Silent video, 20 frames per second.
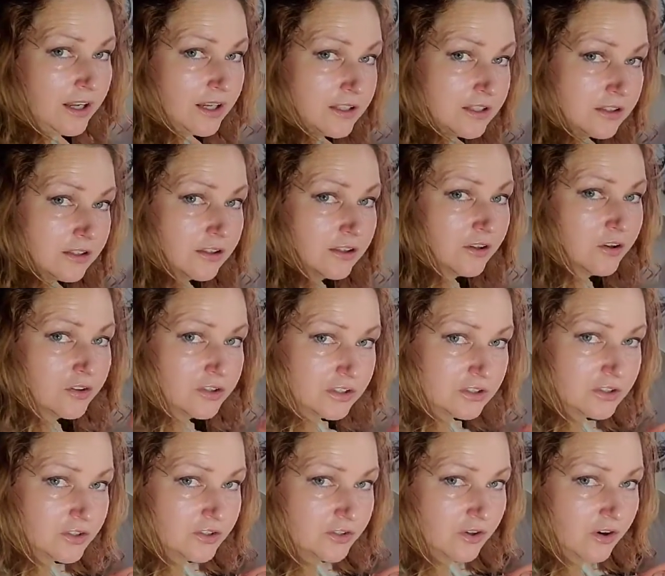it's
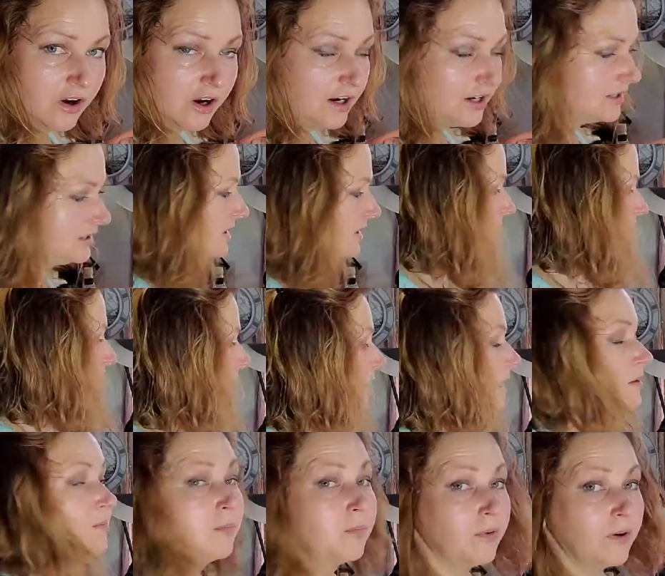closer to us,
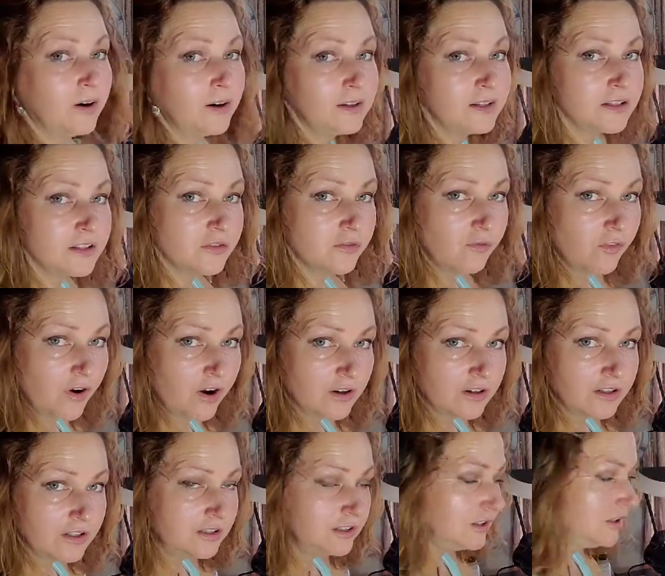that part is
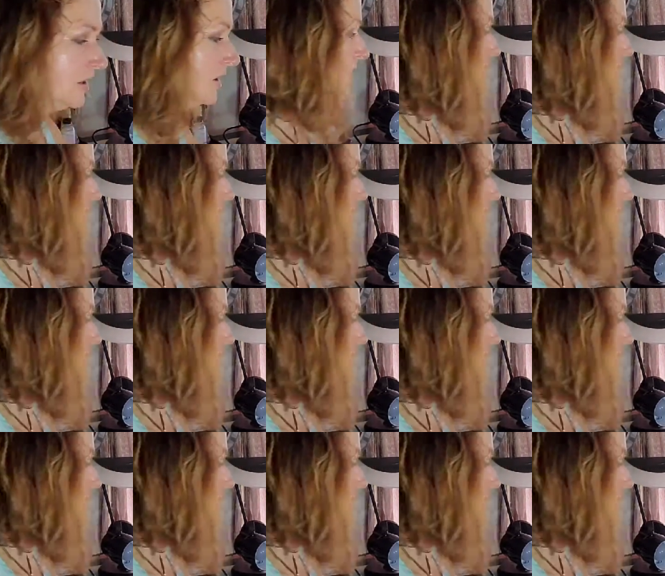farther.